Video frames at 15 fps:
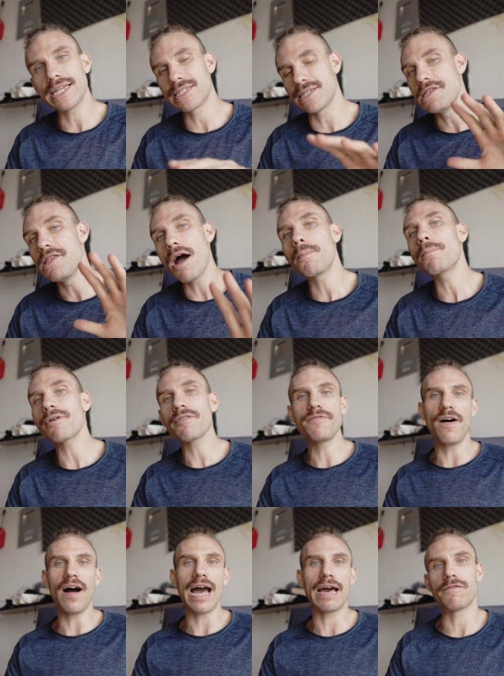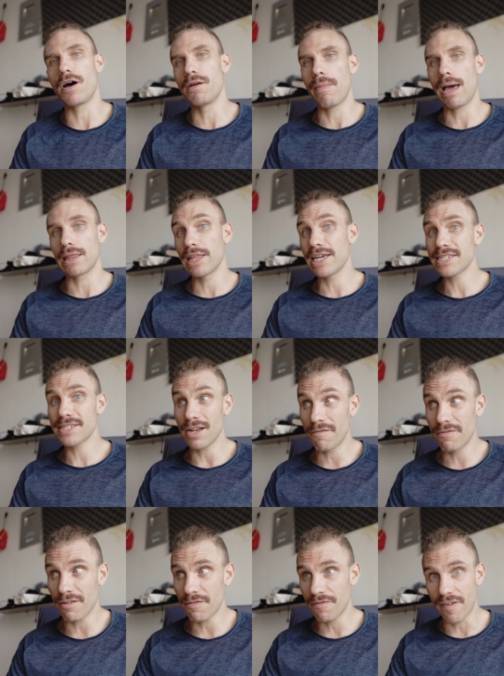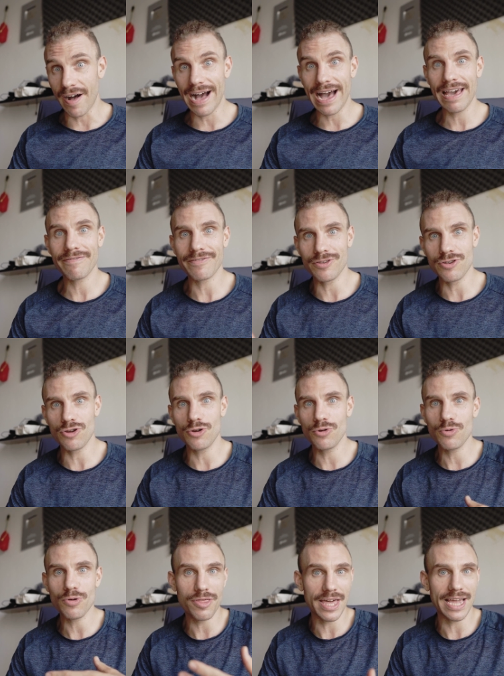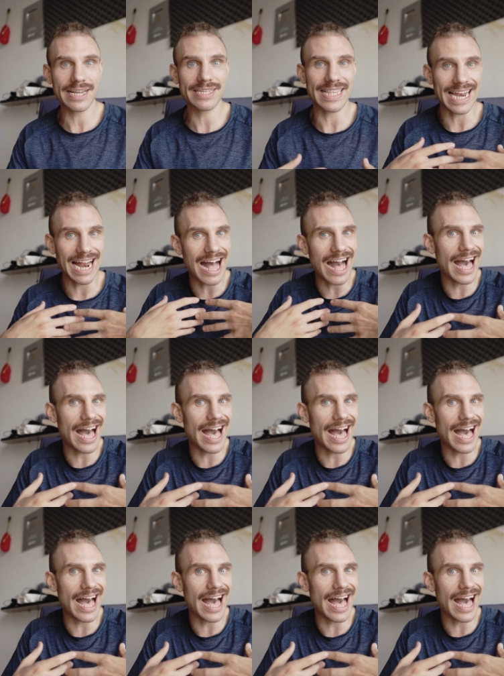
is number five on my list of the five new things that